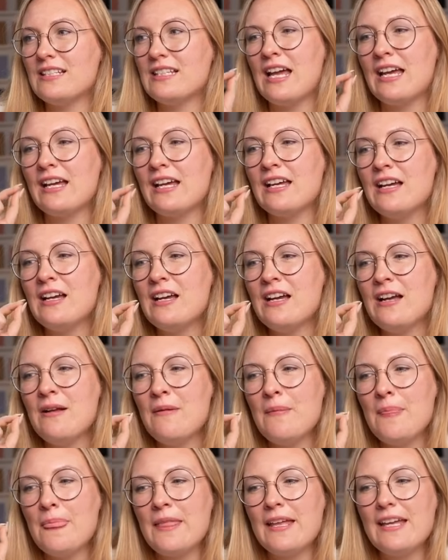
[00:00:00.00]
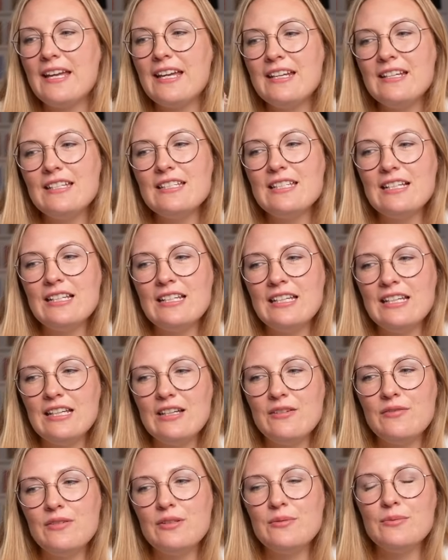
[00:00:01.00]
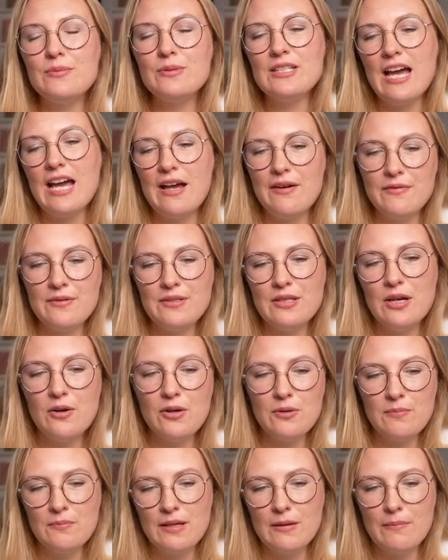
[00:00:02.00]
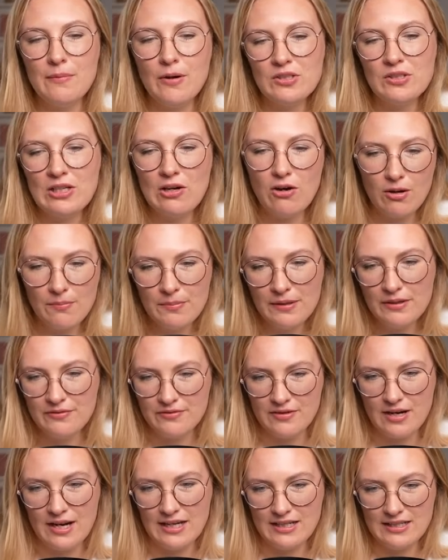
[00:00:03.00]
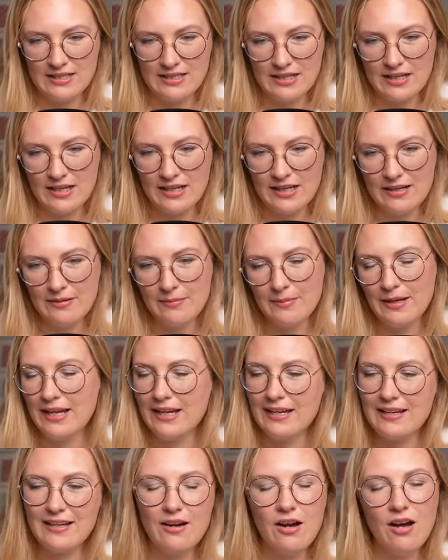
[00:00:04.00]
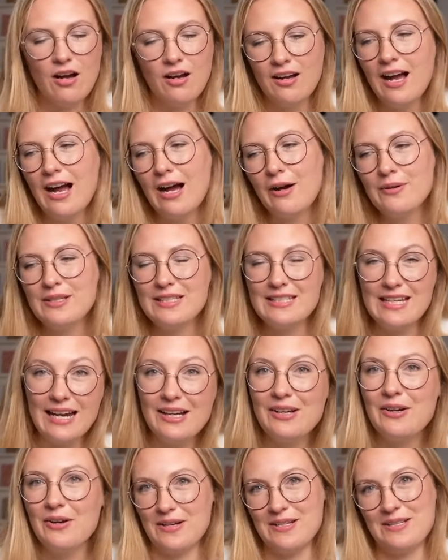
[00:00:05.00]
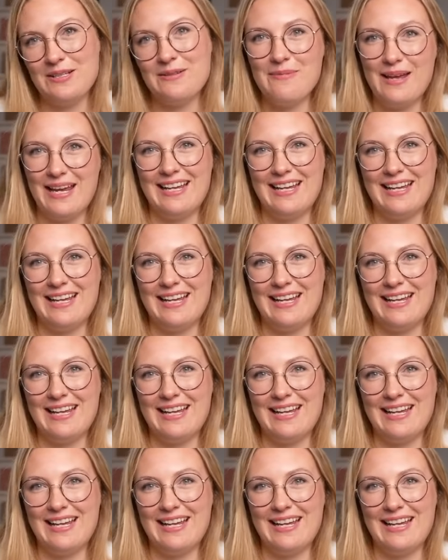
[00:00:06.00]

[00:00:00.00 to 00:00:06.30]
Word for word: Like, initially, if you would have told me about copywriting, I'm like, oh, how is that going to make a